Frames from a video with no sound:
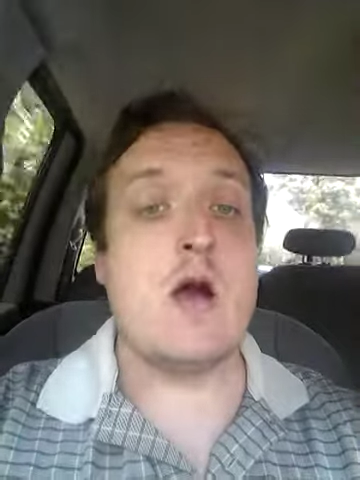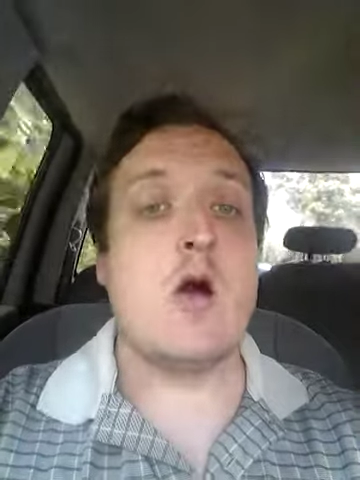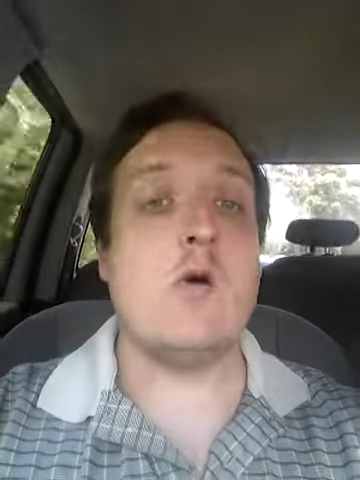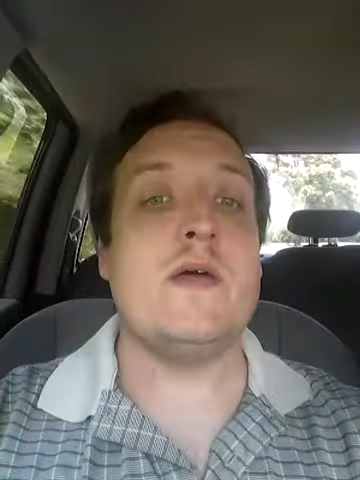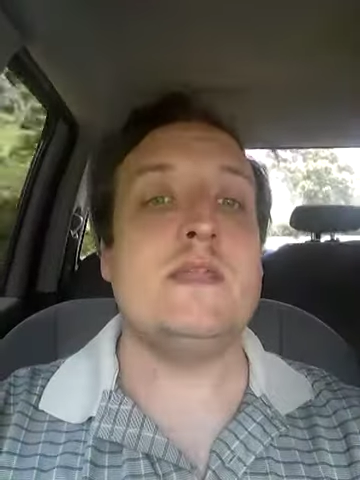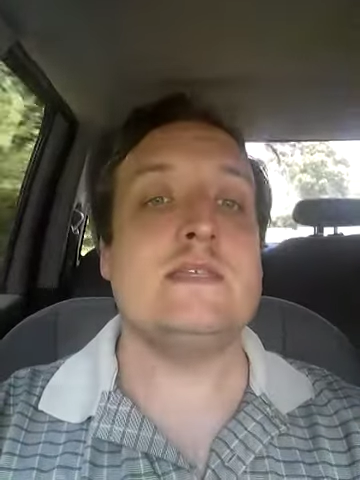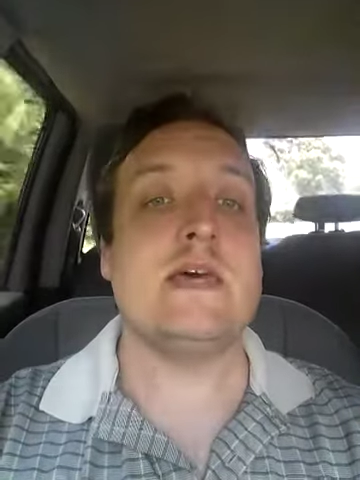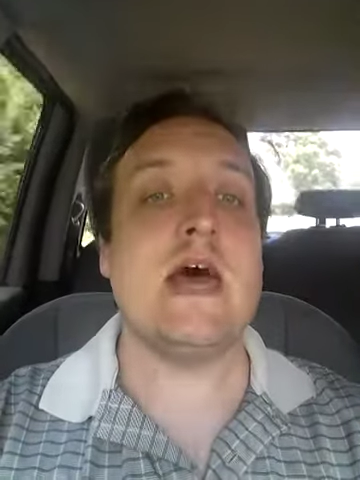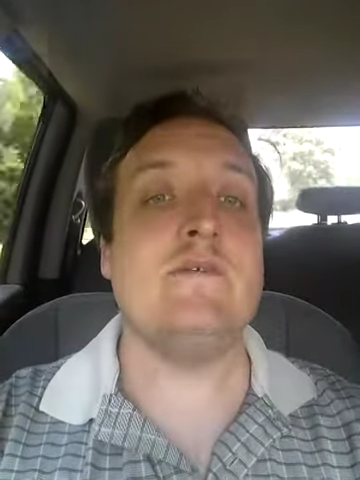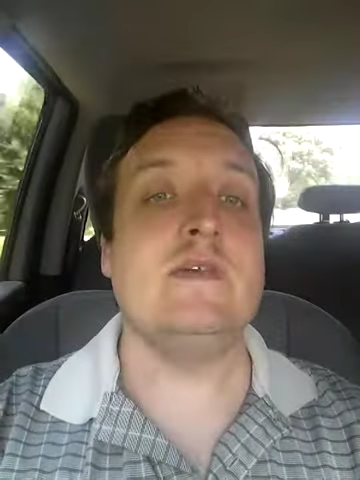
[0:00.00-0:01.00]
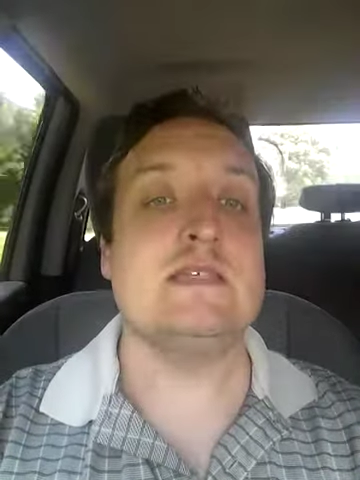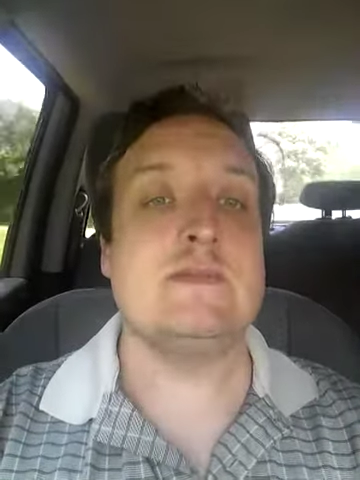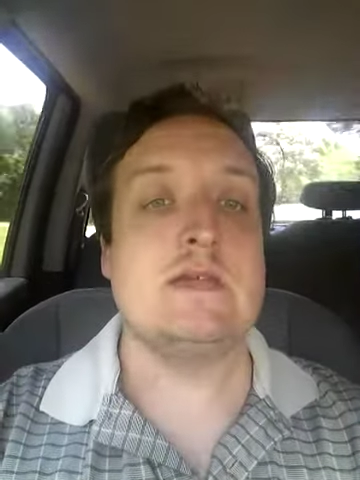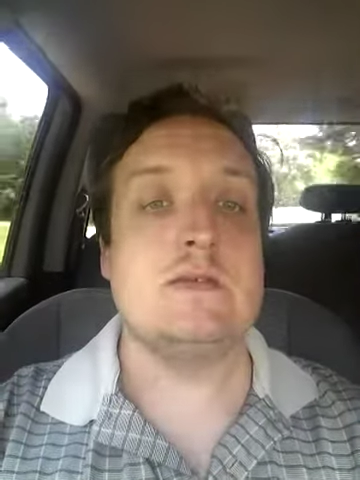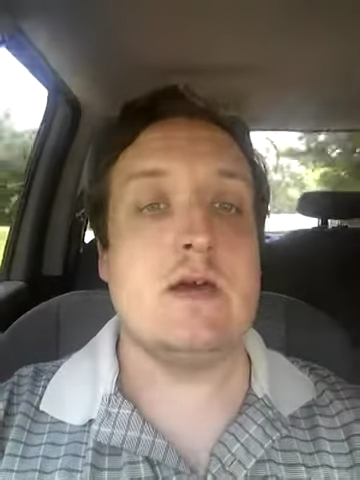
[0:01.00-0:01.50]
All way to get to heaven is,
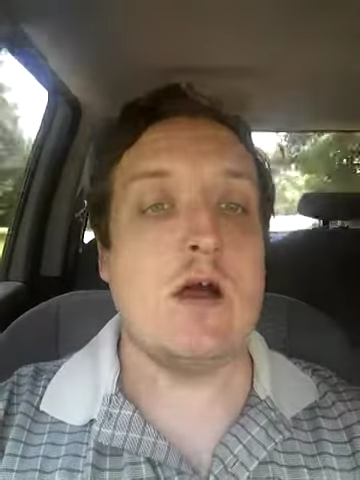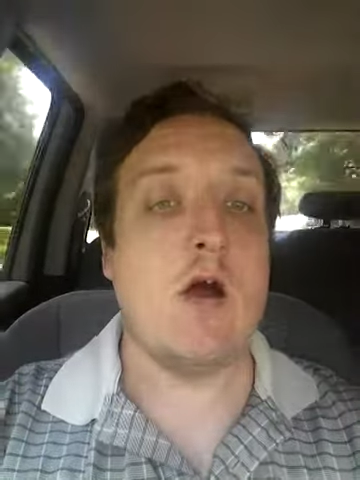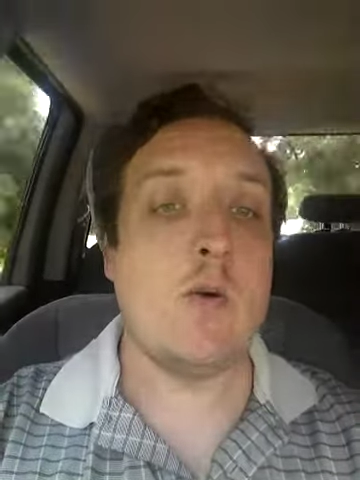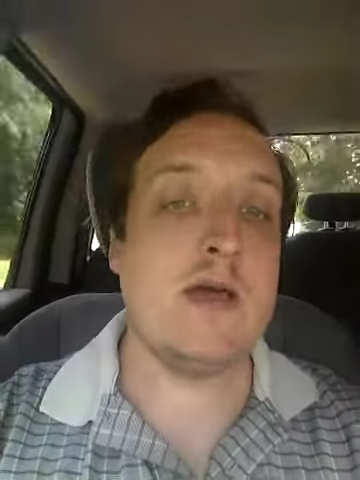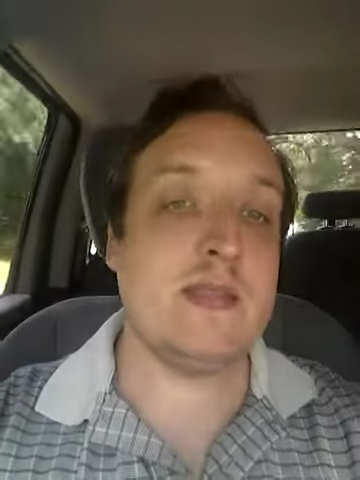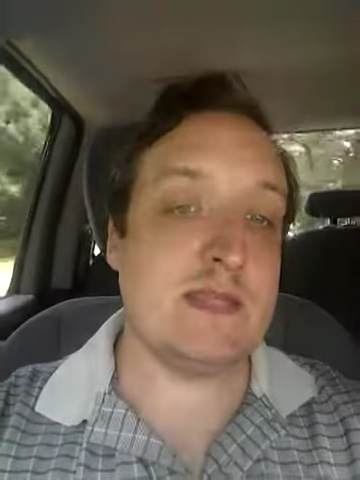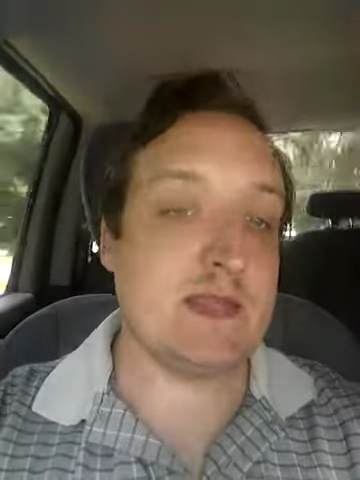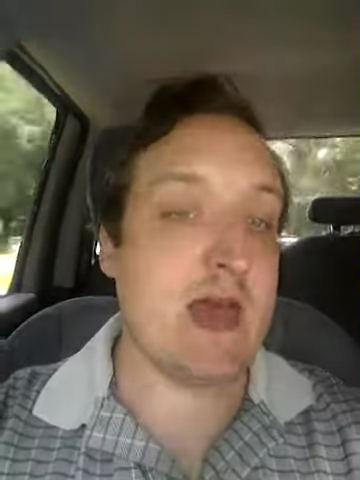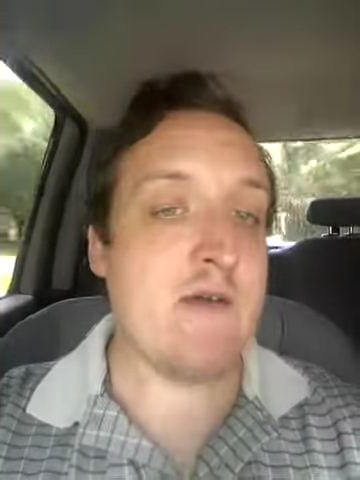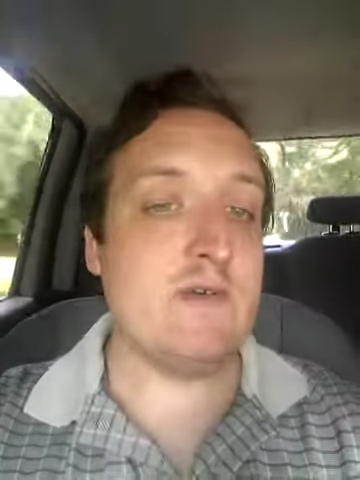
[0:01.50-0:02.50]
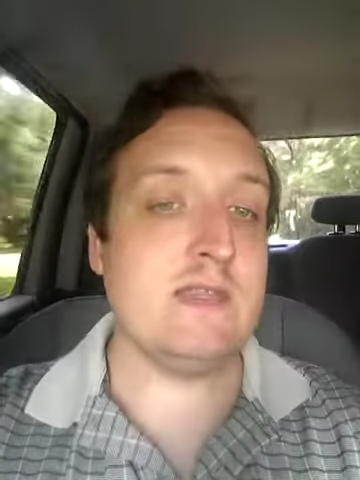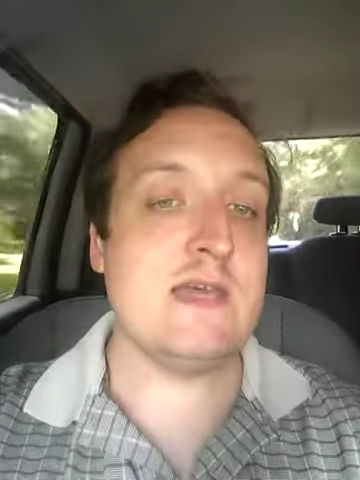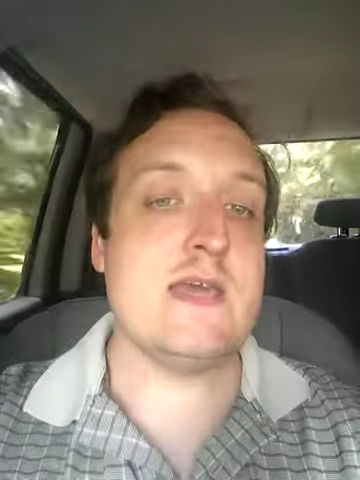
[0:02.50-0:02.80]
is only way to get to heaven